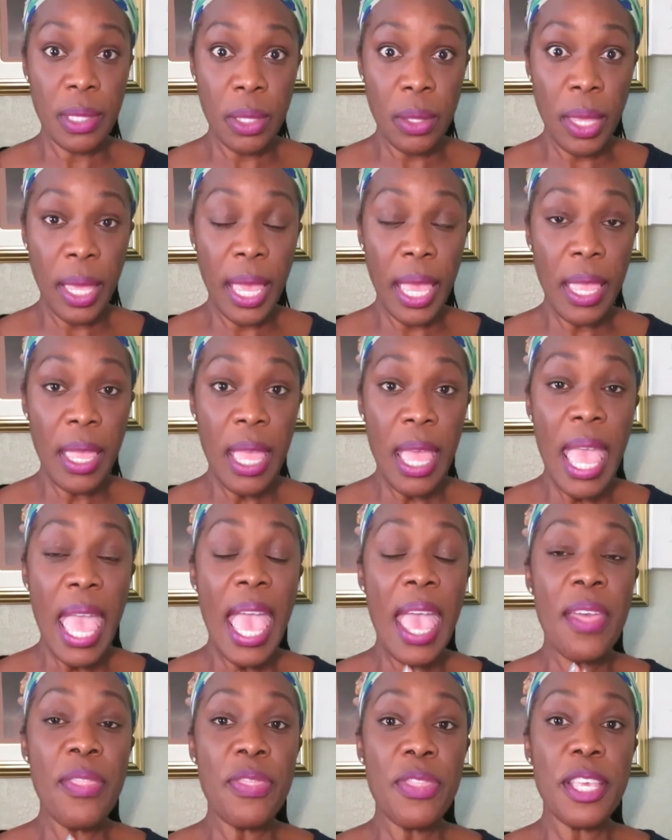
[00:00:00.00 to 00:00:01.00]
Okay,
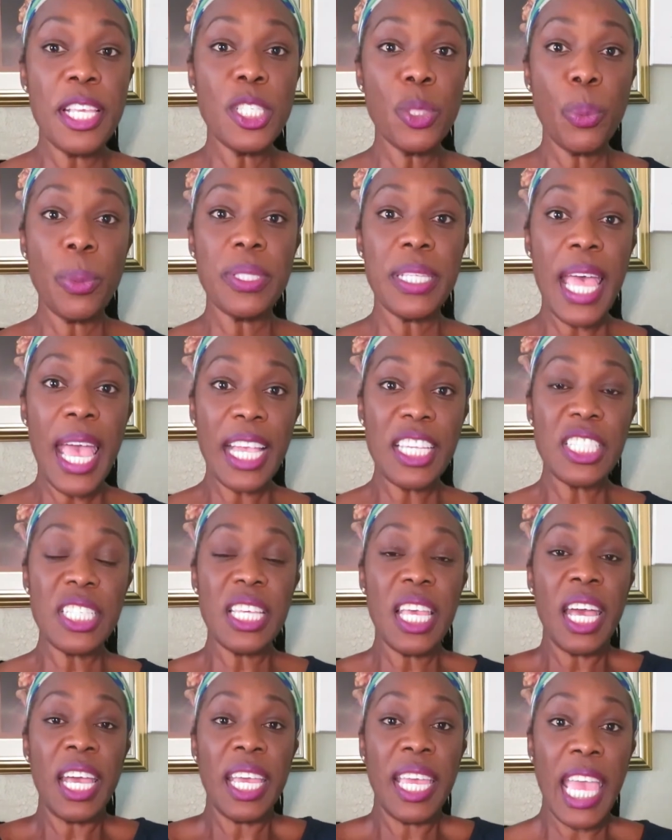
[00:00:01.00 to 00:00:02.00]
and this was
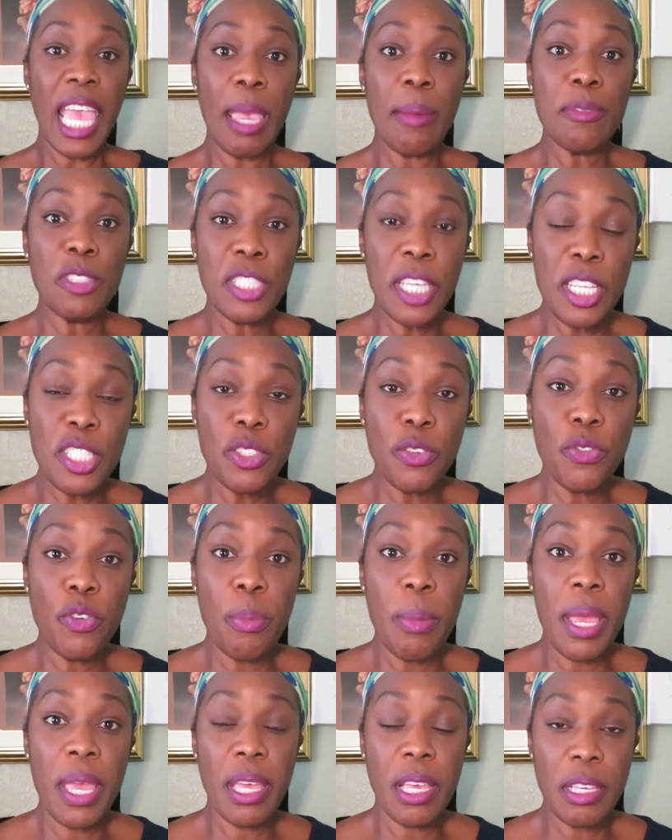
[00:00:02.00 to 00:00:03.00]
actually a game changer
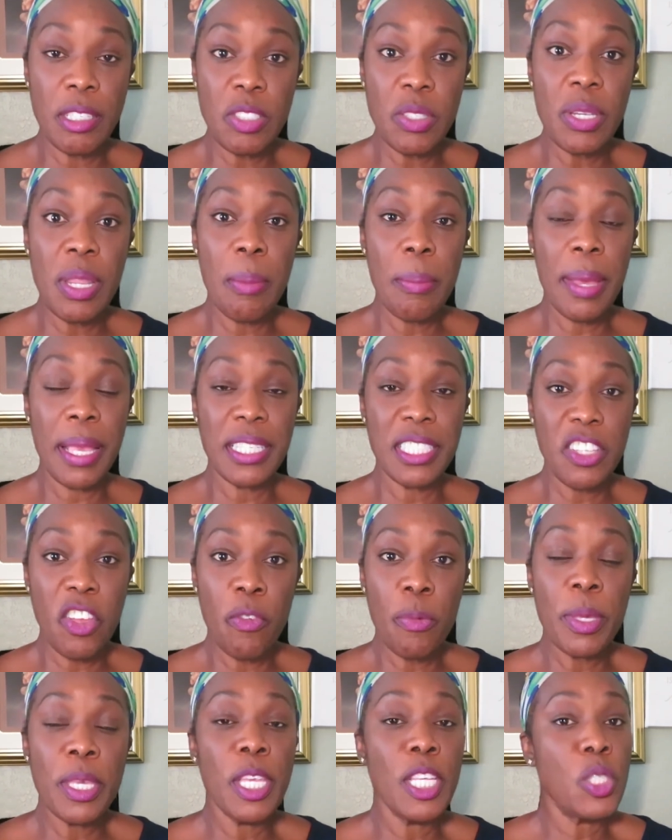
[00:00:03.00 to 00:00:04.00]
for my husband and
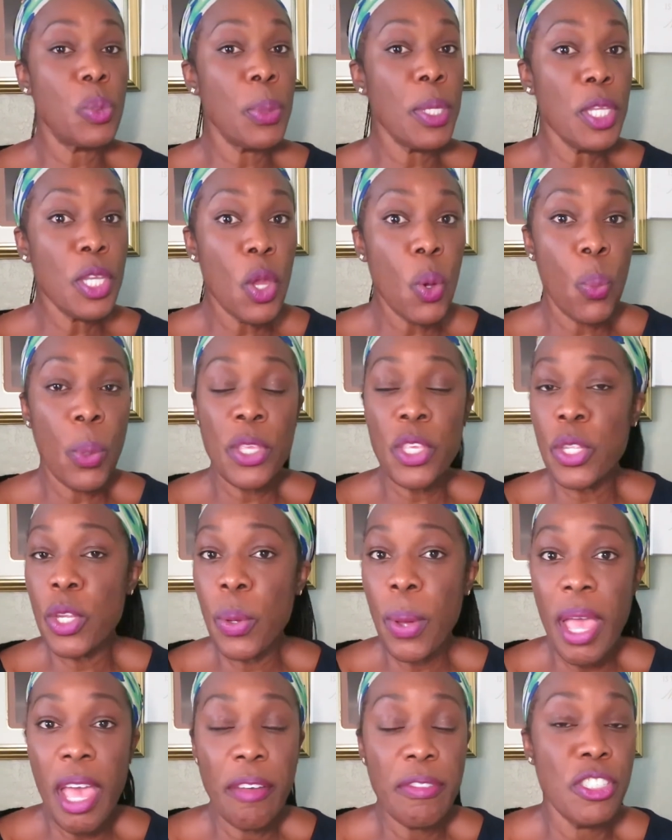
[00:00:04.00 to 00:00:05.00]
myself, because we know when you
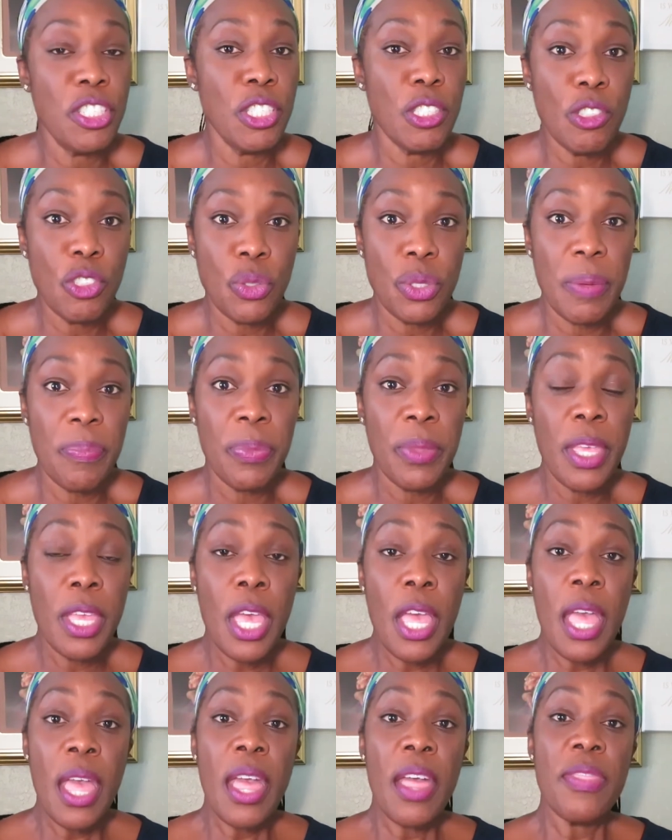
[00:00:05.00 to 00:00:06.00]
don't have children,
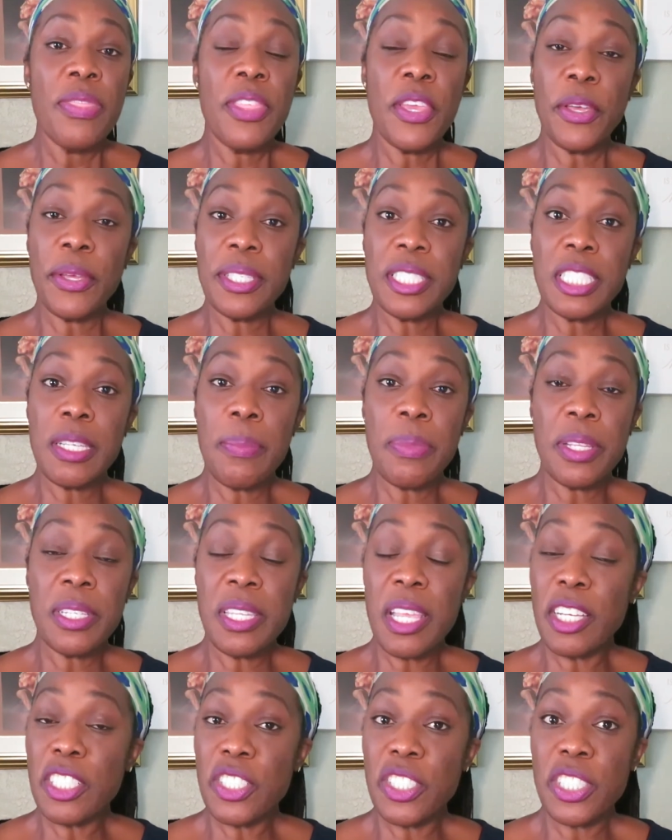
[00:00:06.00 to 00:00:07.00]
there are some
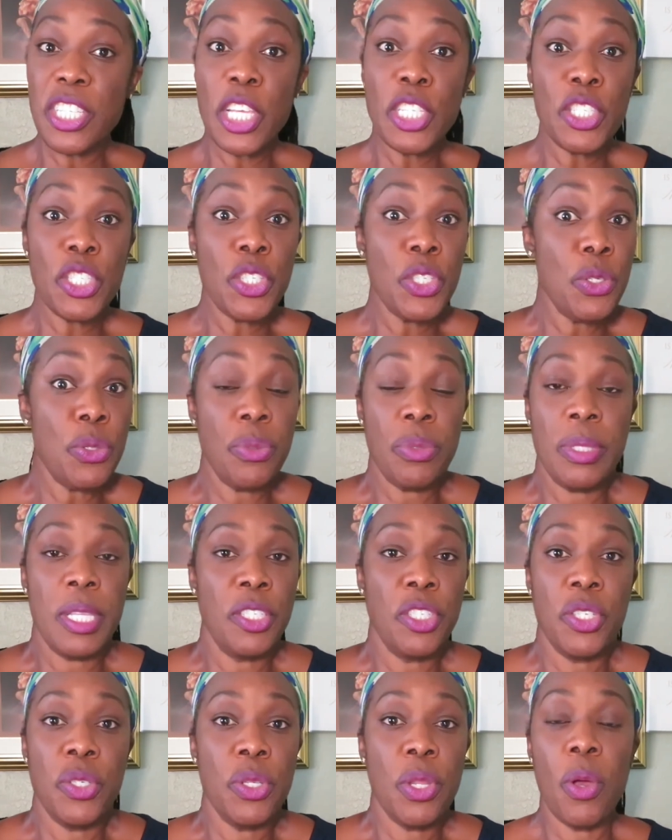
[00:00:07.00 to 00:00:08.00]
deductions that
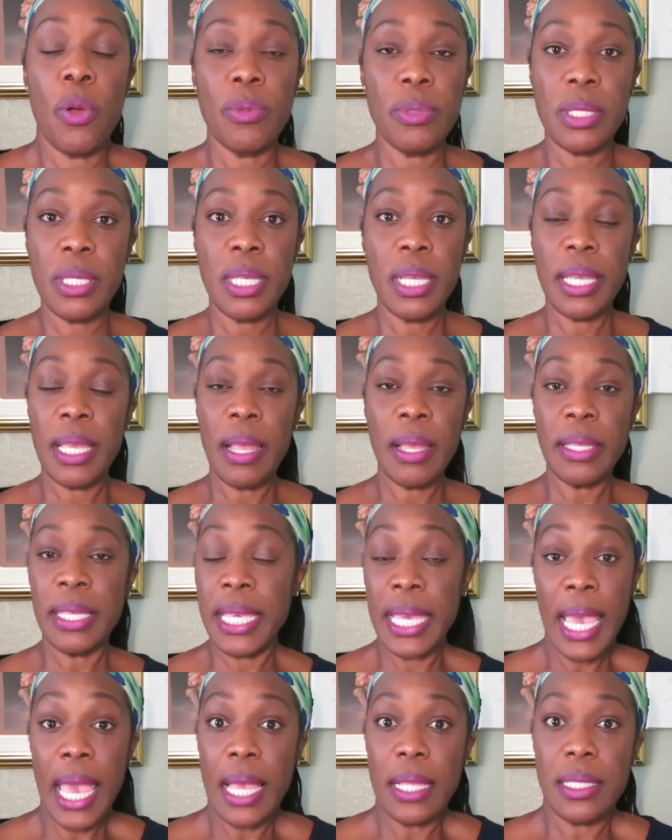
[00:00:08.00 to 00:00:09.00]
you don't
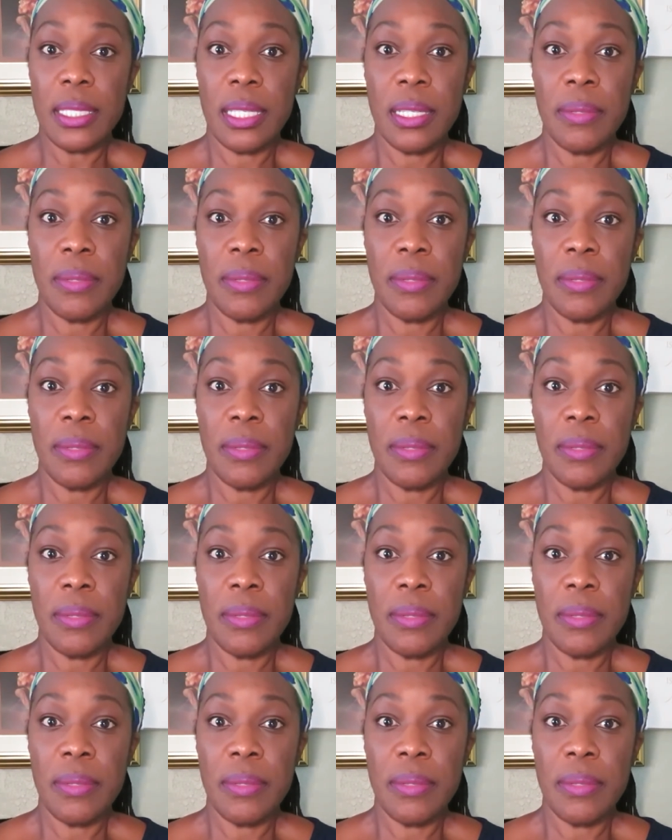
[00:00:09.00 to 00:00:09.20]
get,